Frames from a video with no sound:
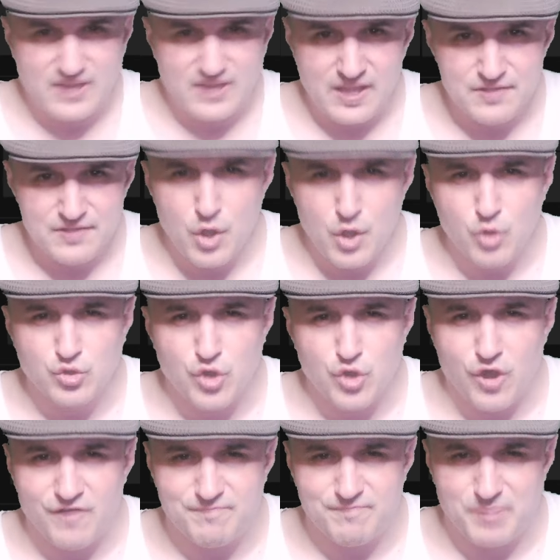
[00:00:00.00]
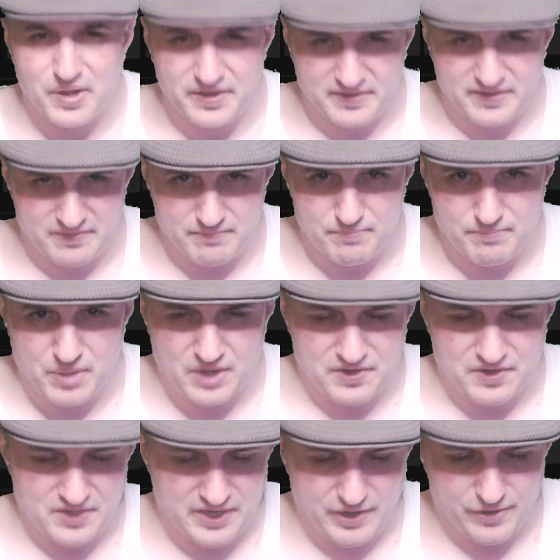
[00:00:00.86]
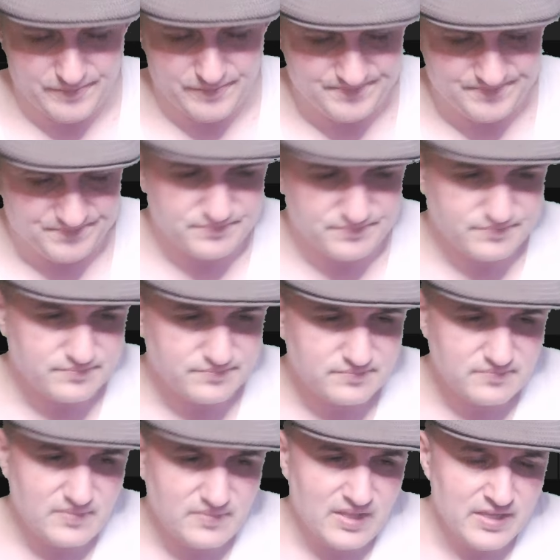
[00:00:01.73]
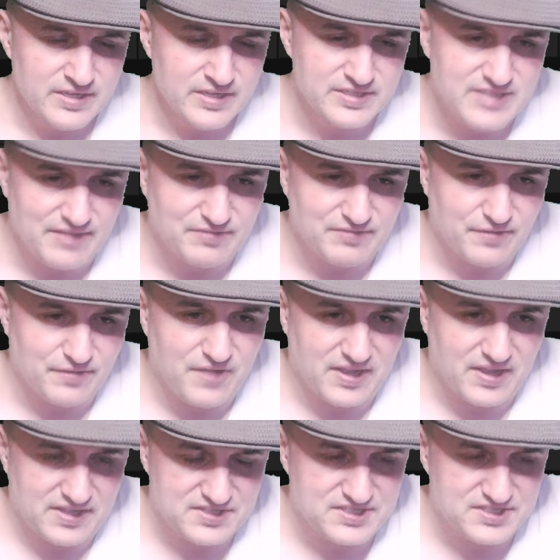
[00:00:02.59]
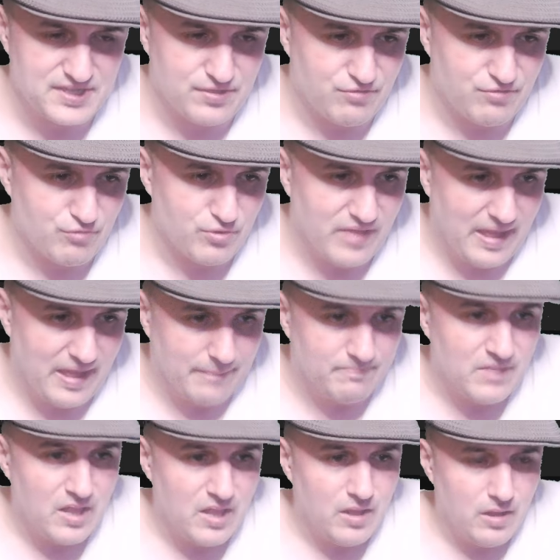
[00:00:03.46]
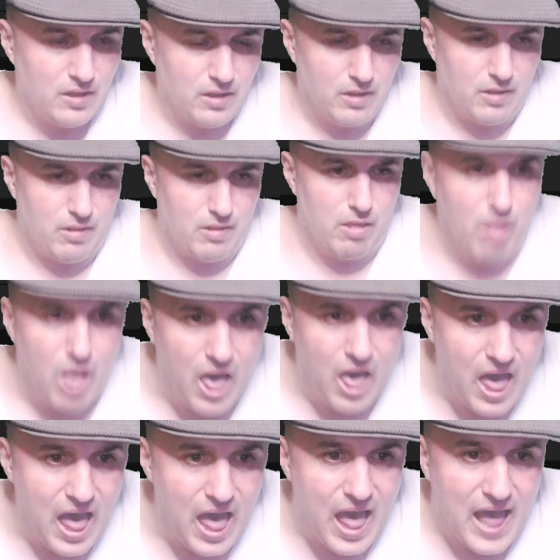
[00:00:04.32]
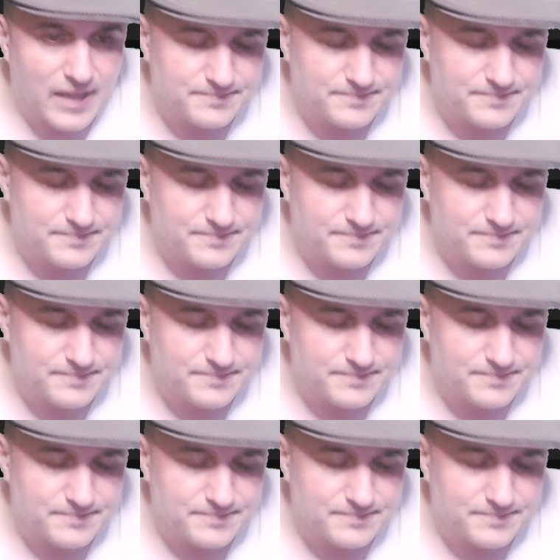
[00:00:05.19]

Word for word: no cough button button here. You just have to fucking sit through that.